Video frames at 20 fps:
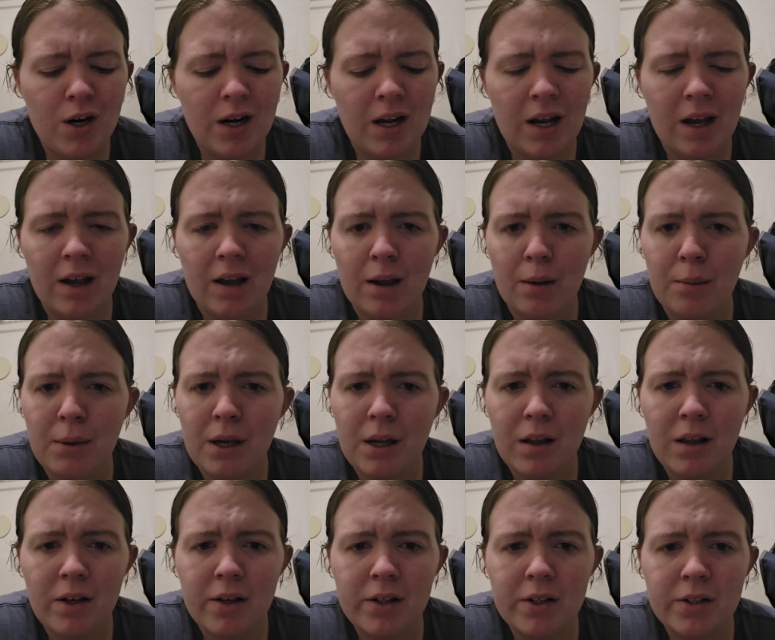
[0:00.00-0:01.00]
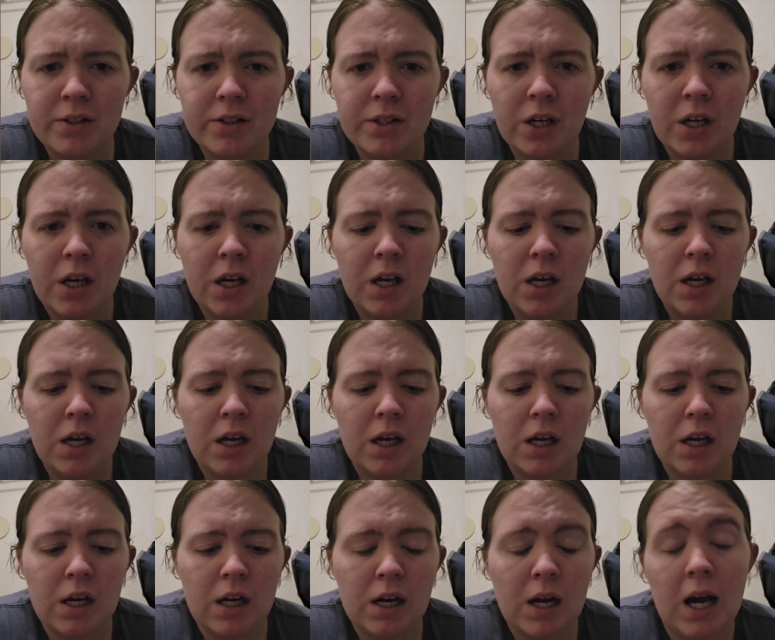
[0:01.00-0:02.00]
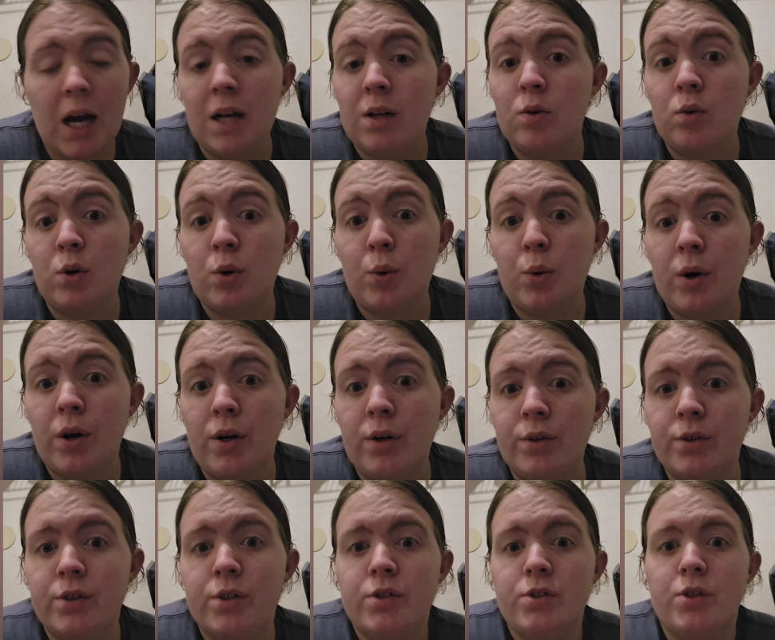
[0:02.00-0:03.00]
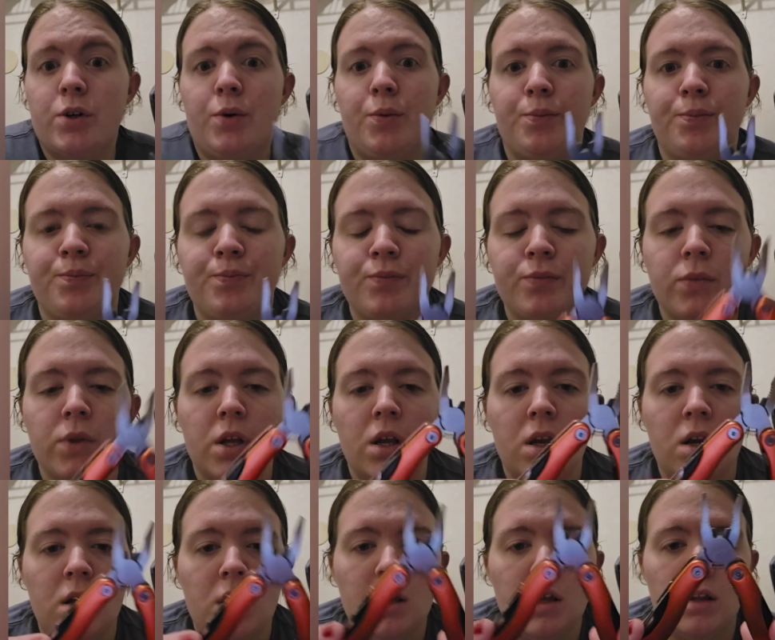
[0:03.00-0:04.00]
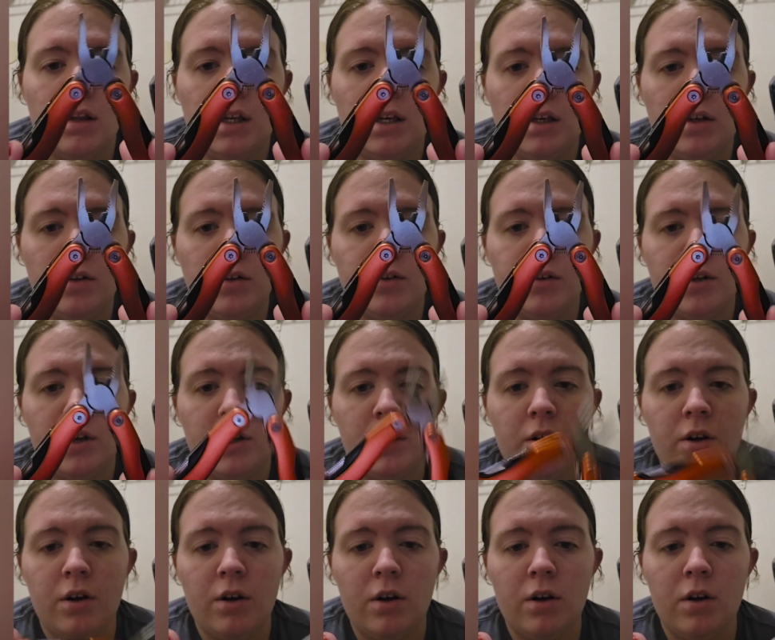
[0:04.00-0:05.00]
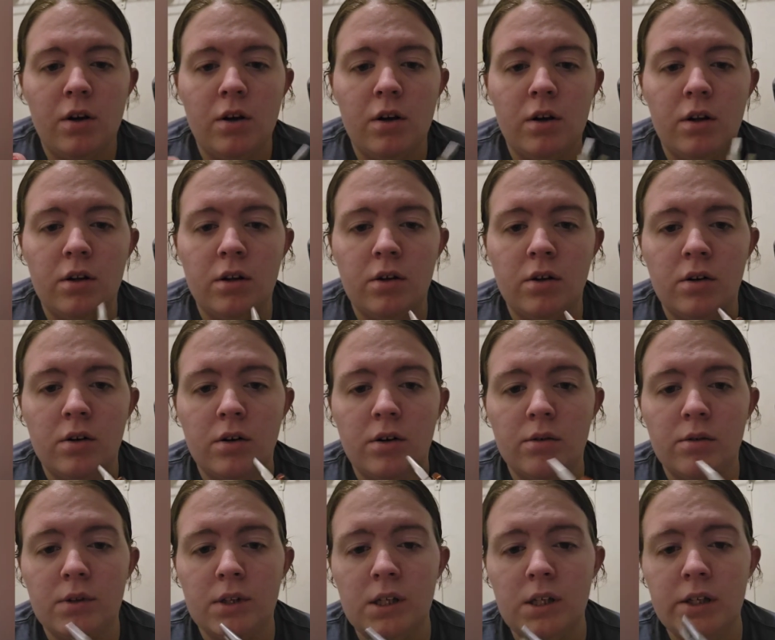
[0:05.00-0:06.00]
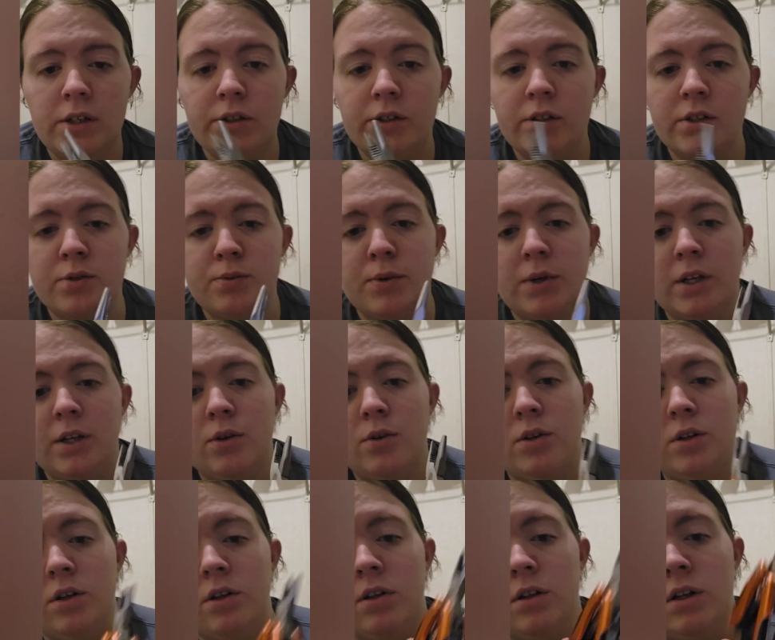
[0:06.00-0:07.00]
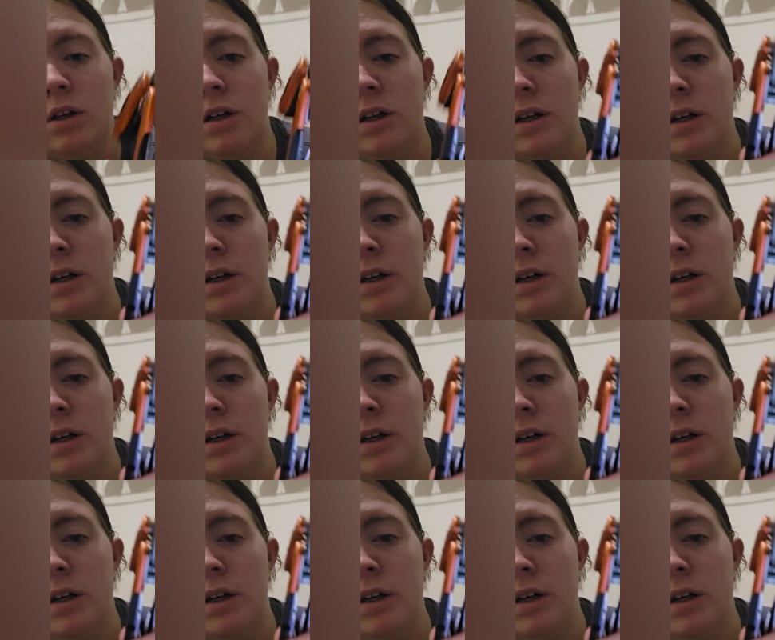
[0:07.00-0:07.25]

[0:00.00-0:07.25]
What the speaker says: and Cabela's, and I don't know where else. So this is my utility